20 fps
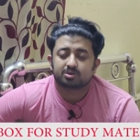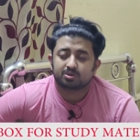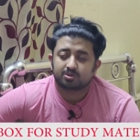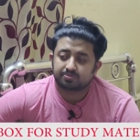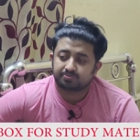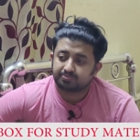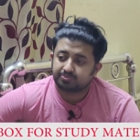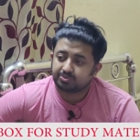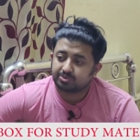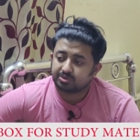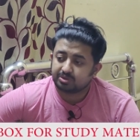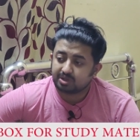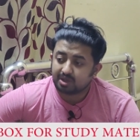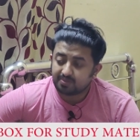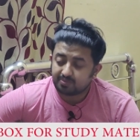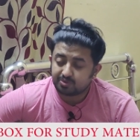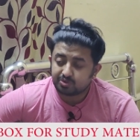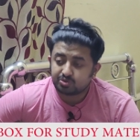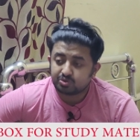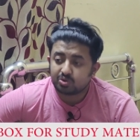So
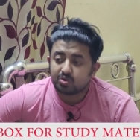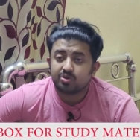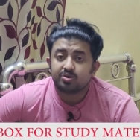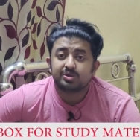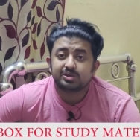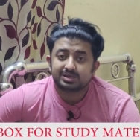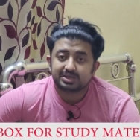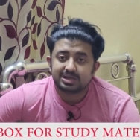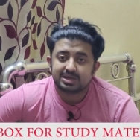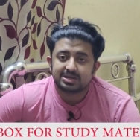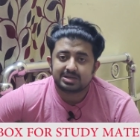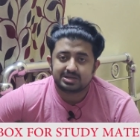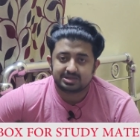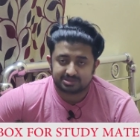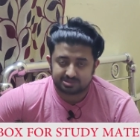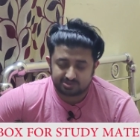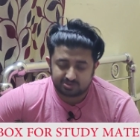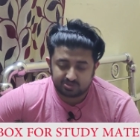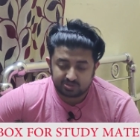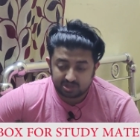you have to show your
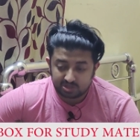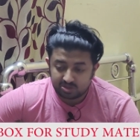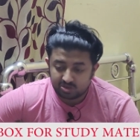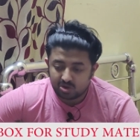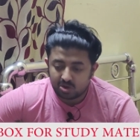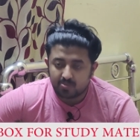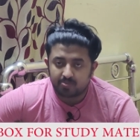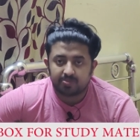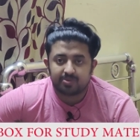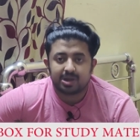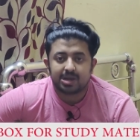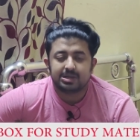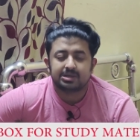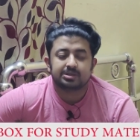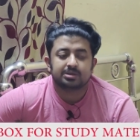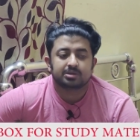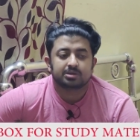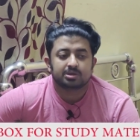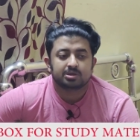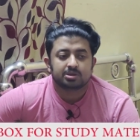eagerness to the job,
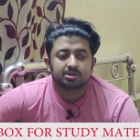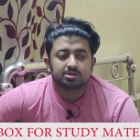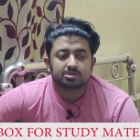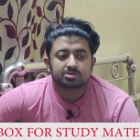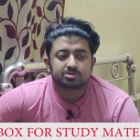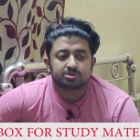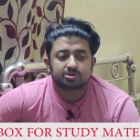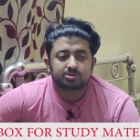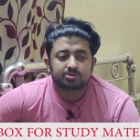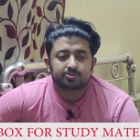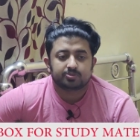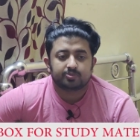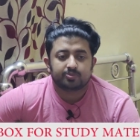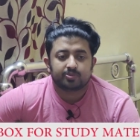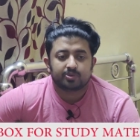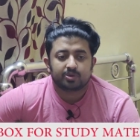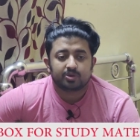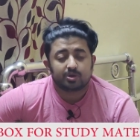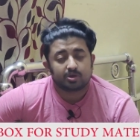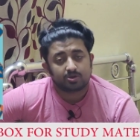right?
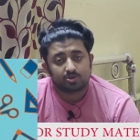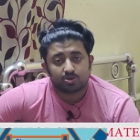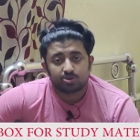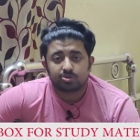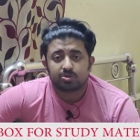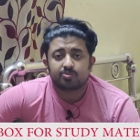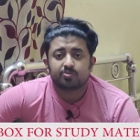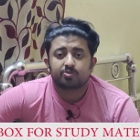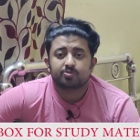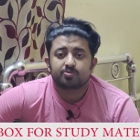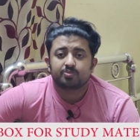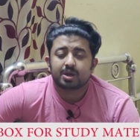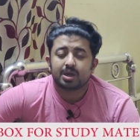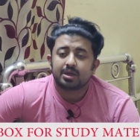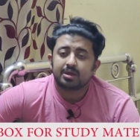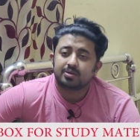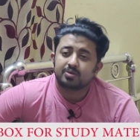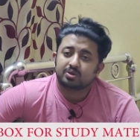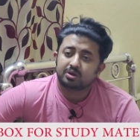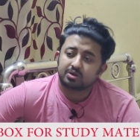So you can go to the
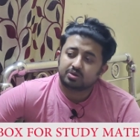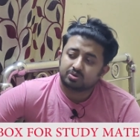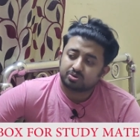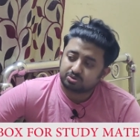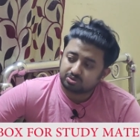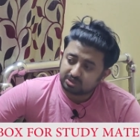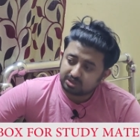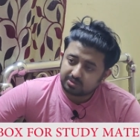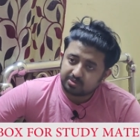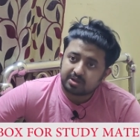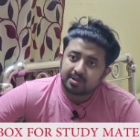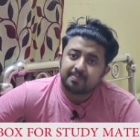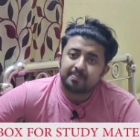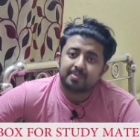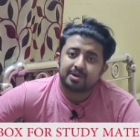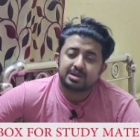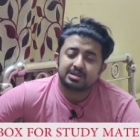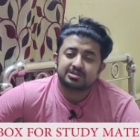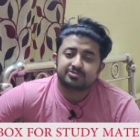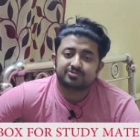Mumbai, you can go to the
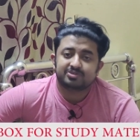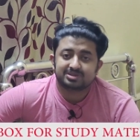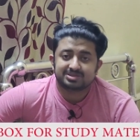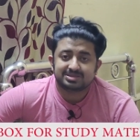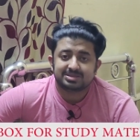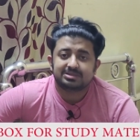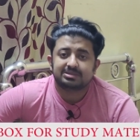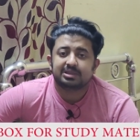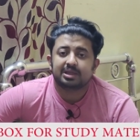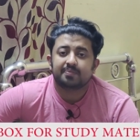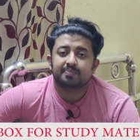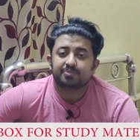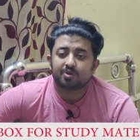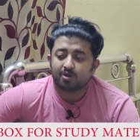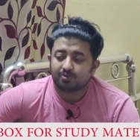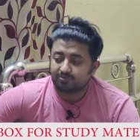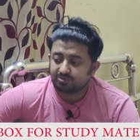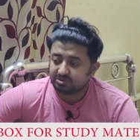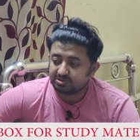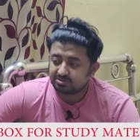companies, visit
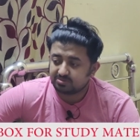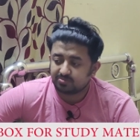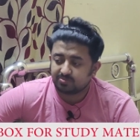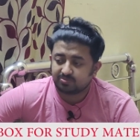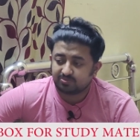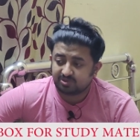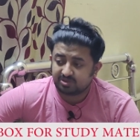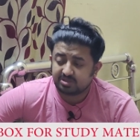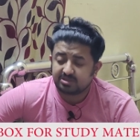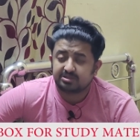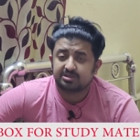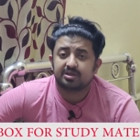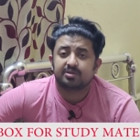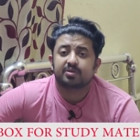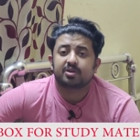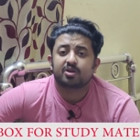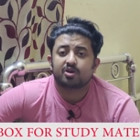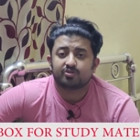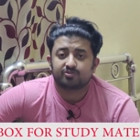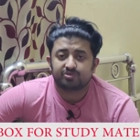them office, visit
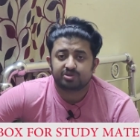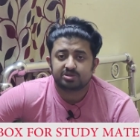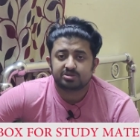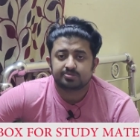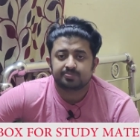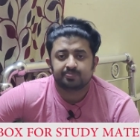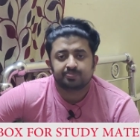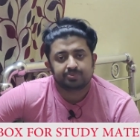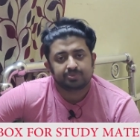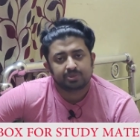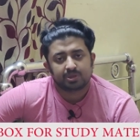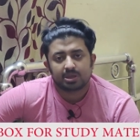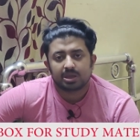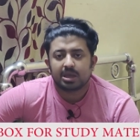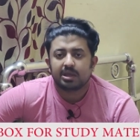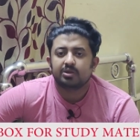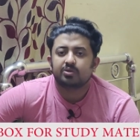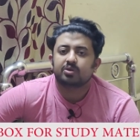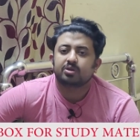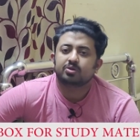their office,
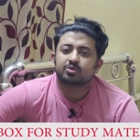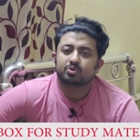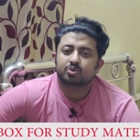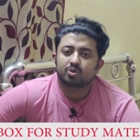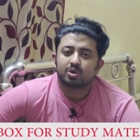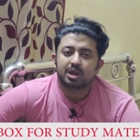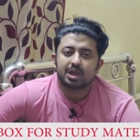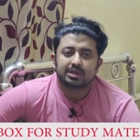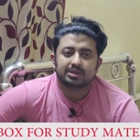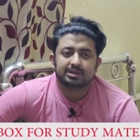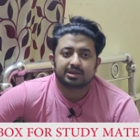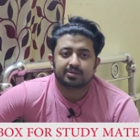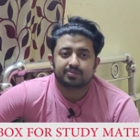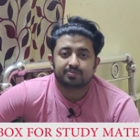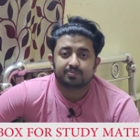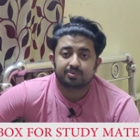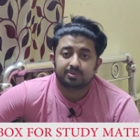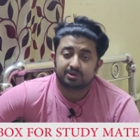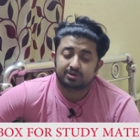and you can go like that.